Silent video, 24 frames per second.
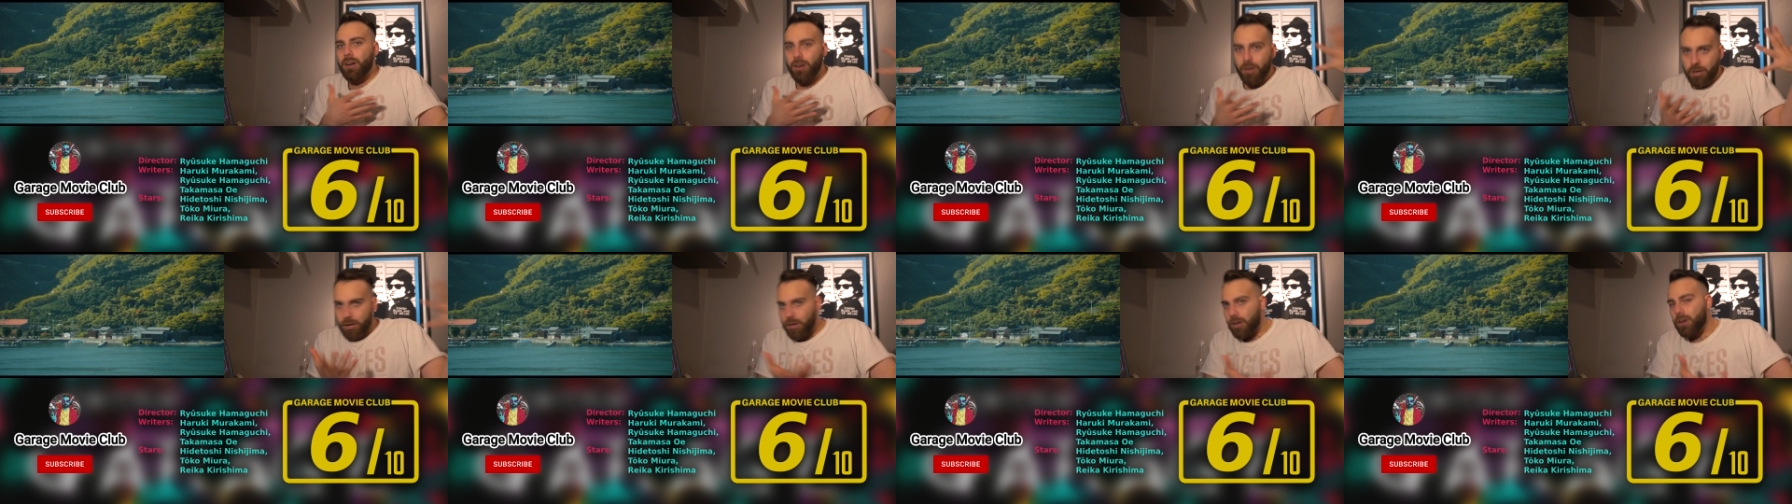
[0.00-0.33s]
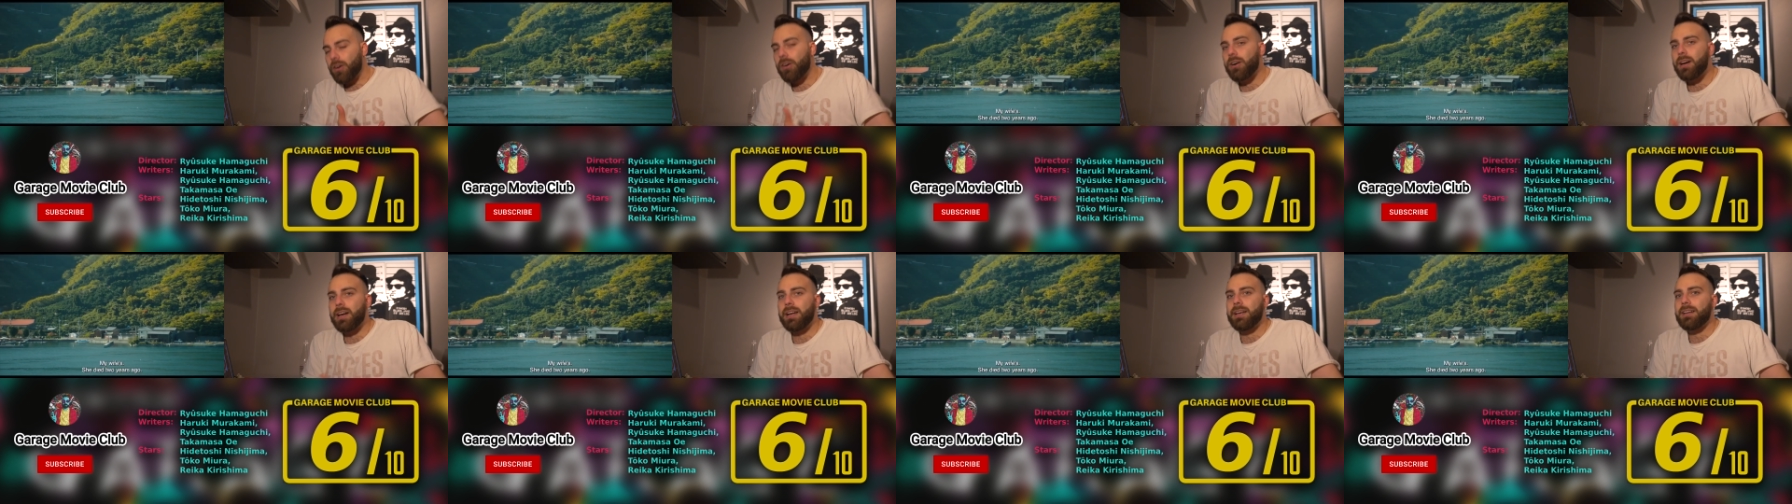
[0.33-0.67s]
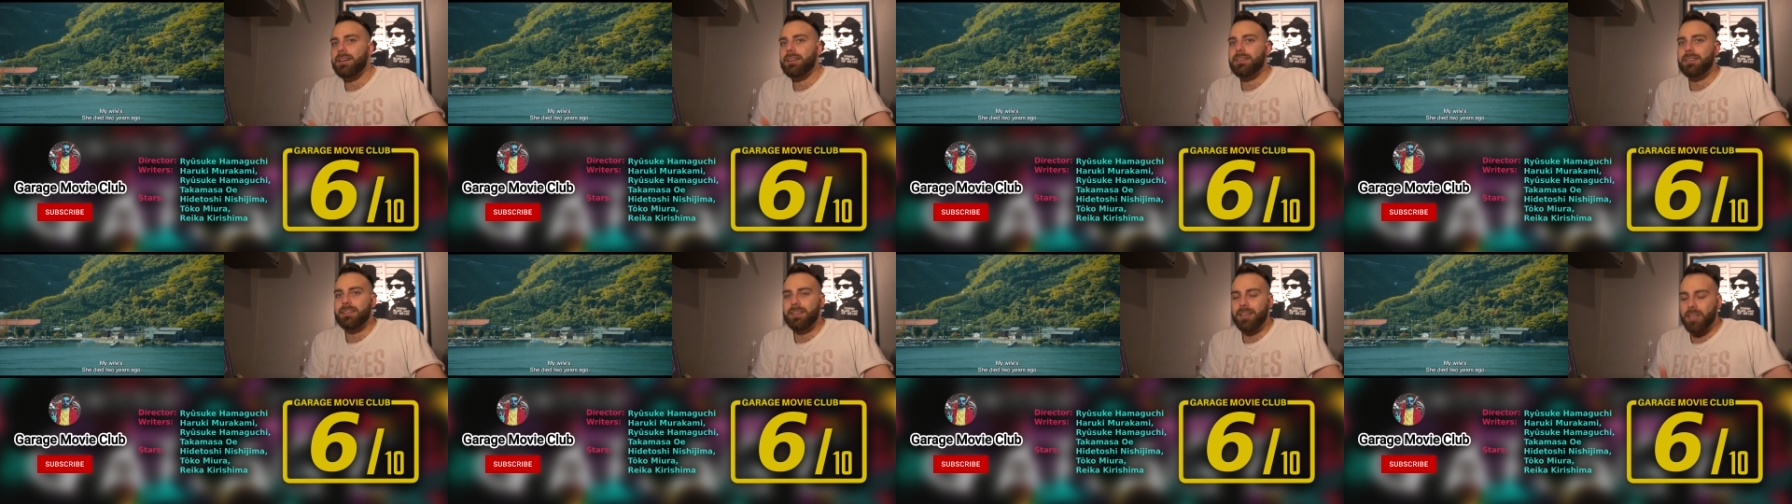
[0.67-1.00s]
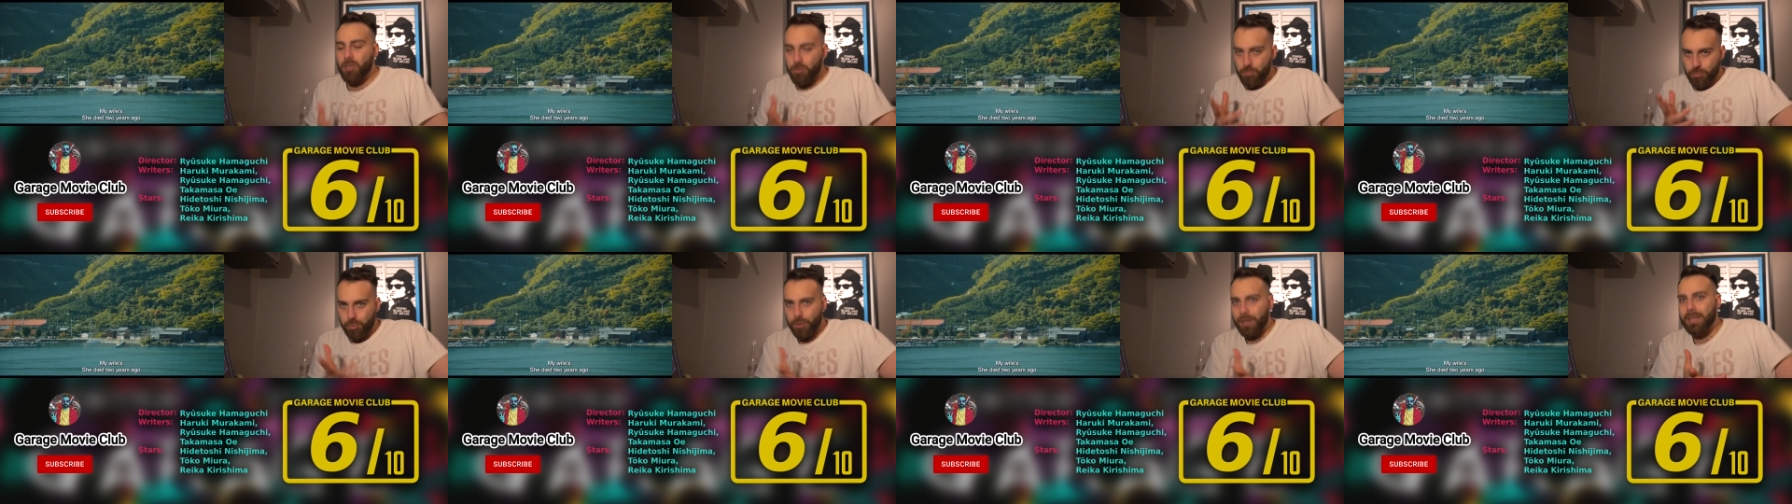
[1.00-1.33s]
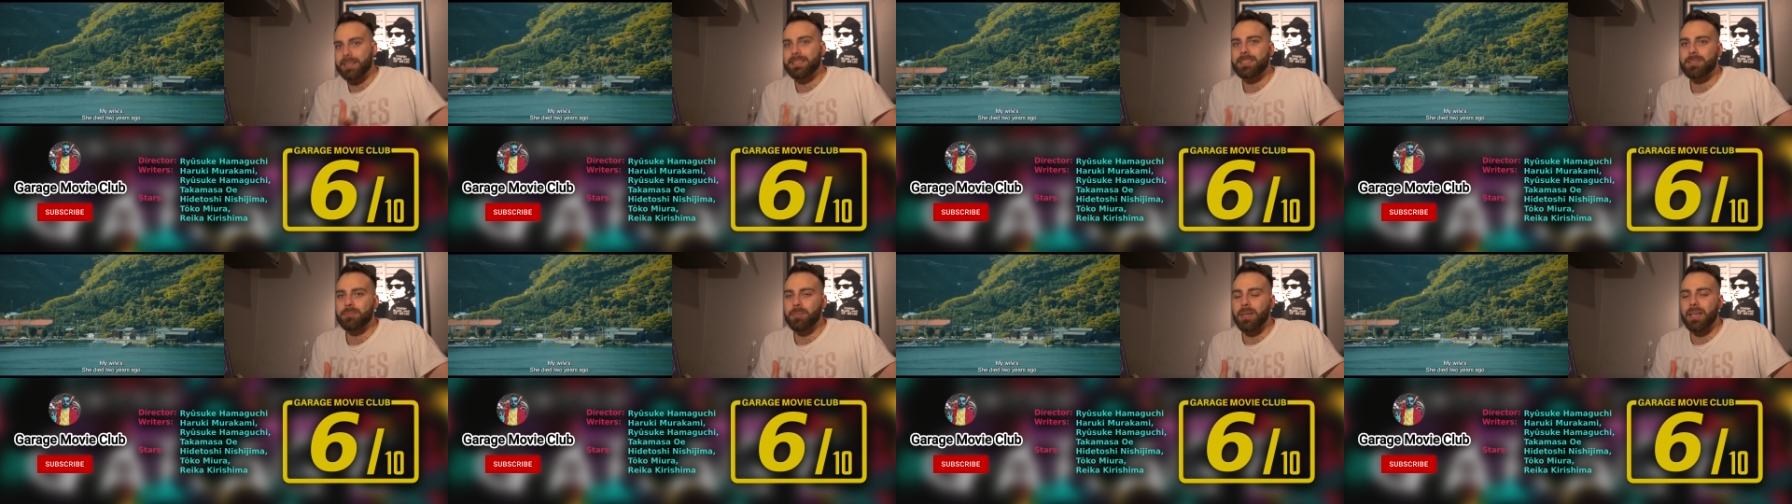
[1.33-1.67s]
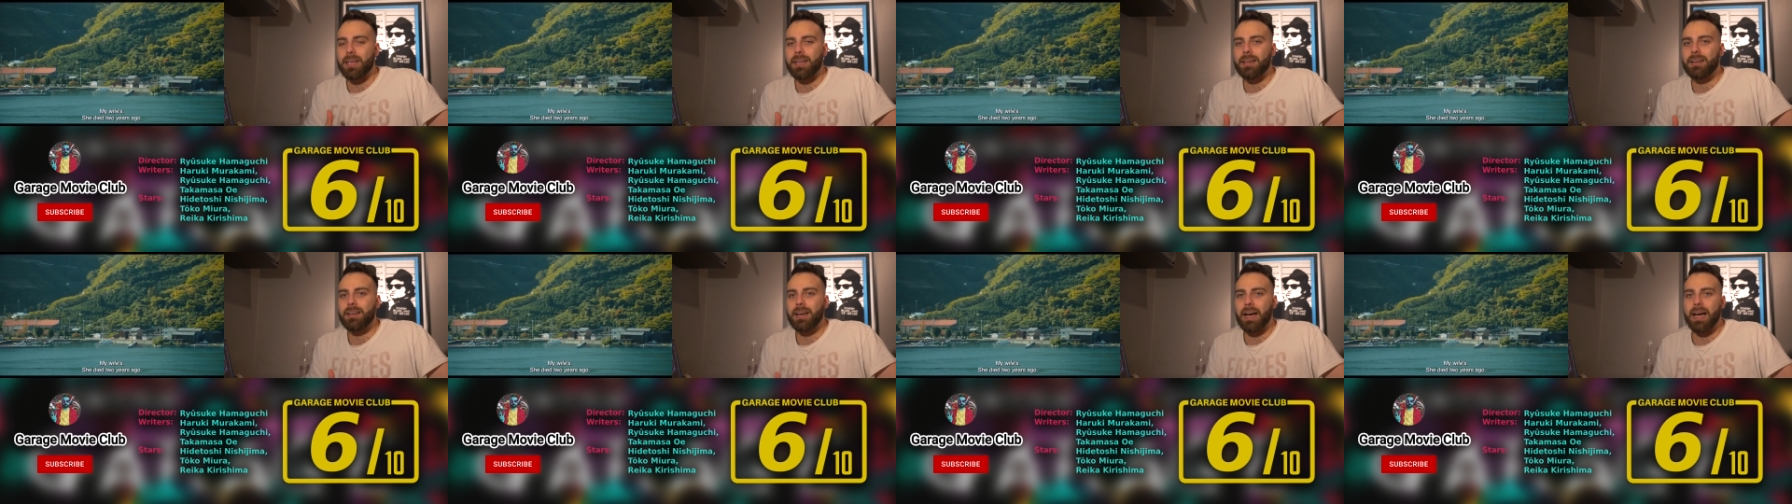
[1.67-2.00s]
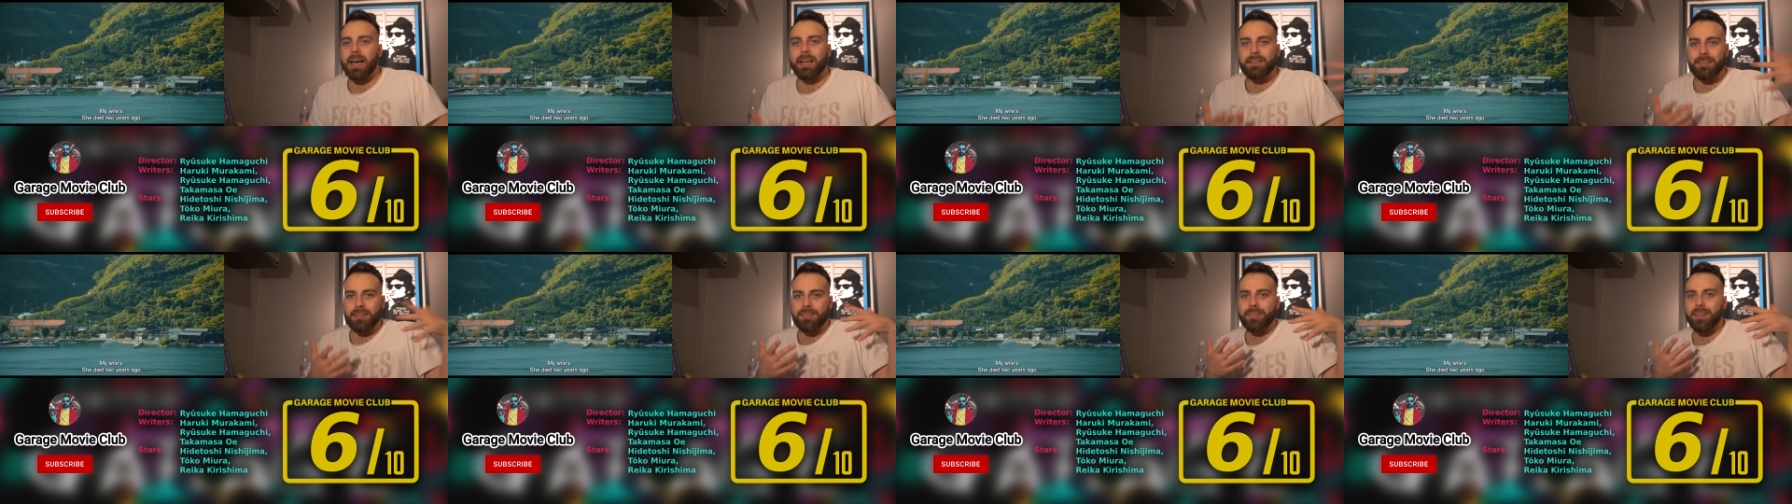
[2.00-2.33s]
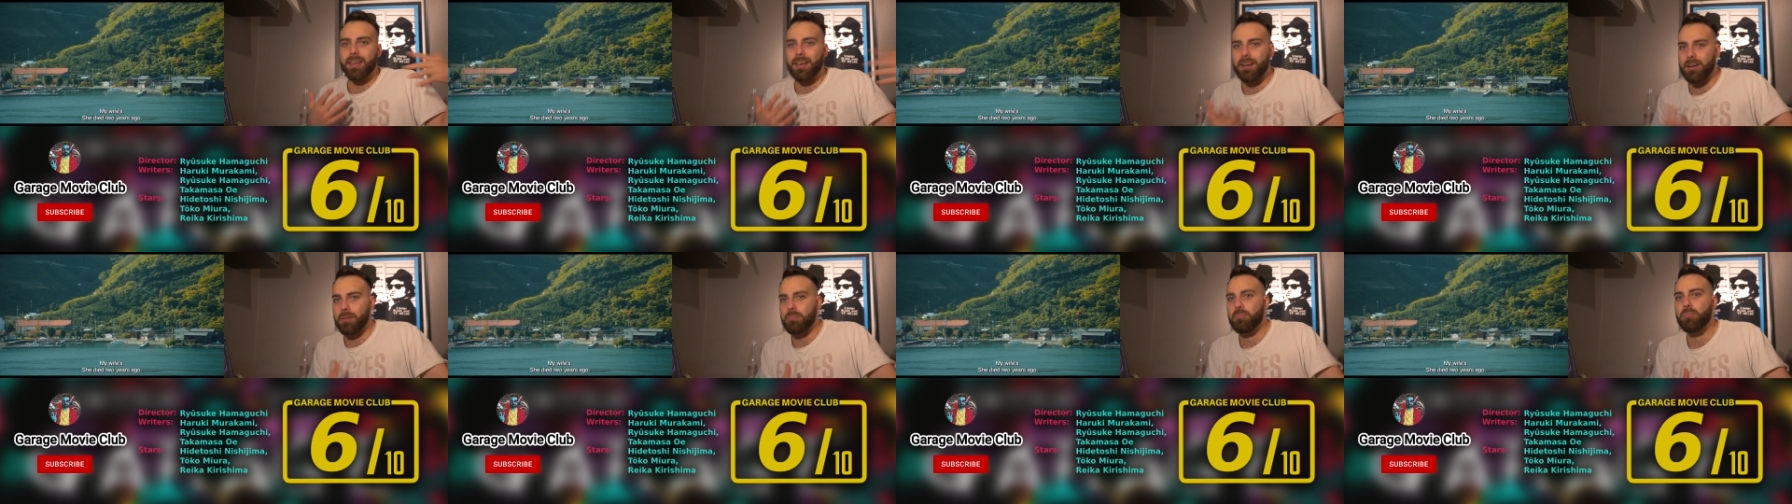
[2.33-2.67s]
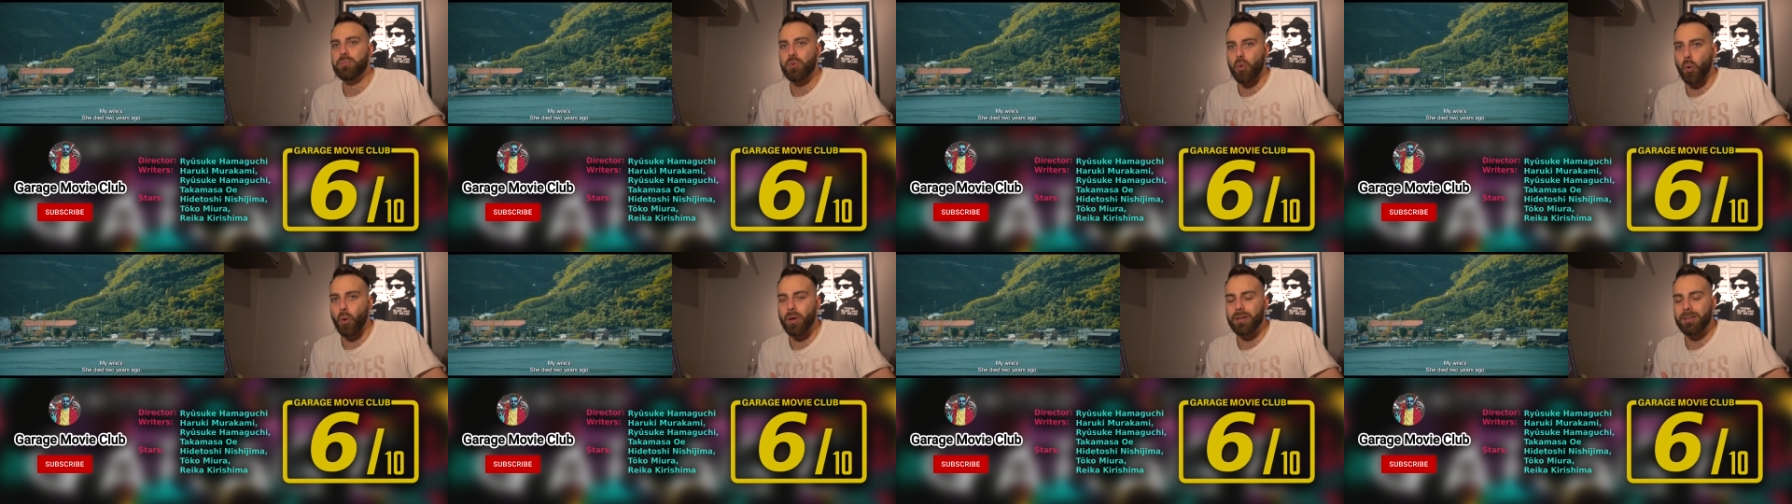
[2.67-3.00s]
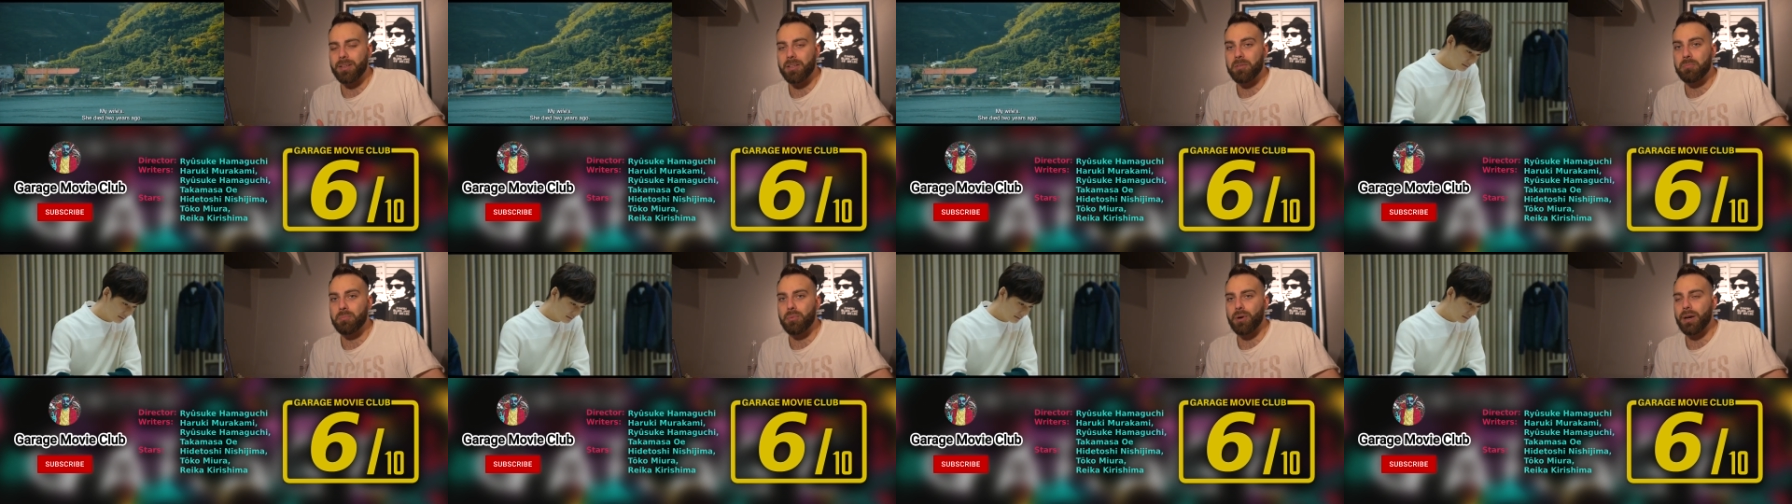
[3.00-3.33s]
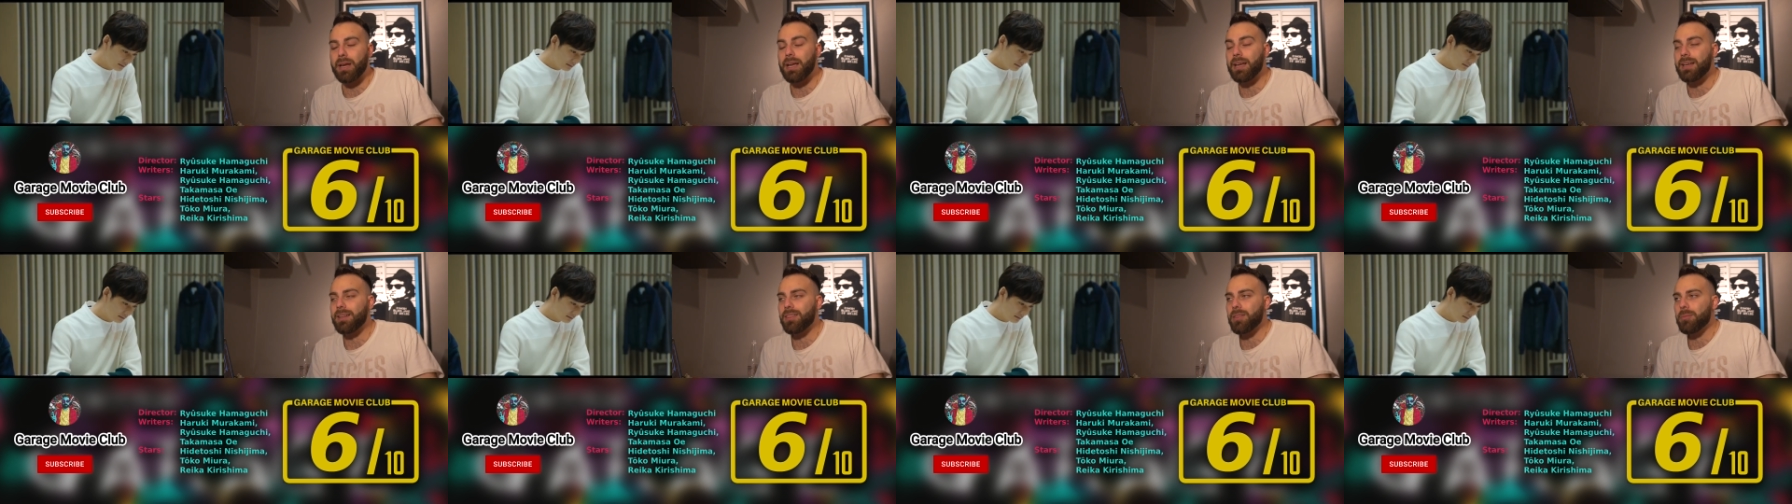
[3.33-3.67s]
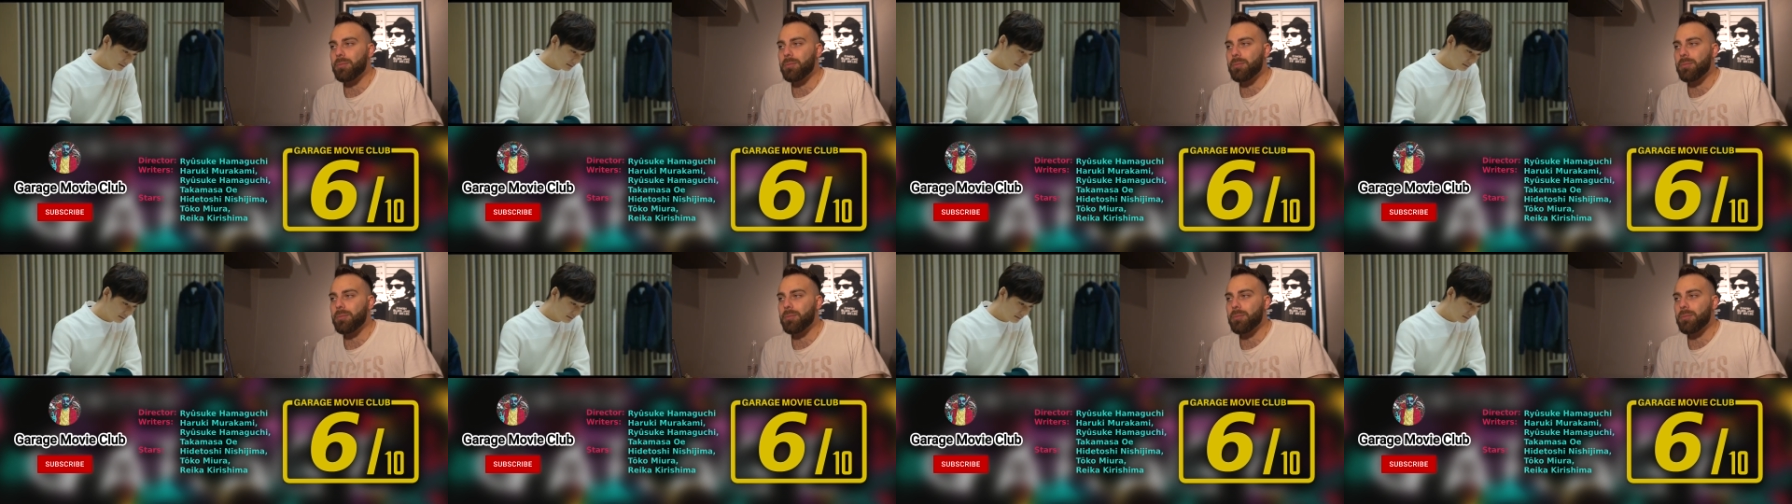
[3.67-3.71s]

Alright, impress me. I had to take a toilet break in the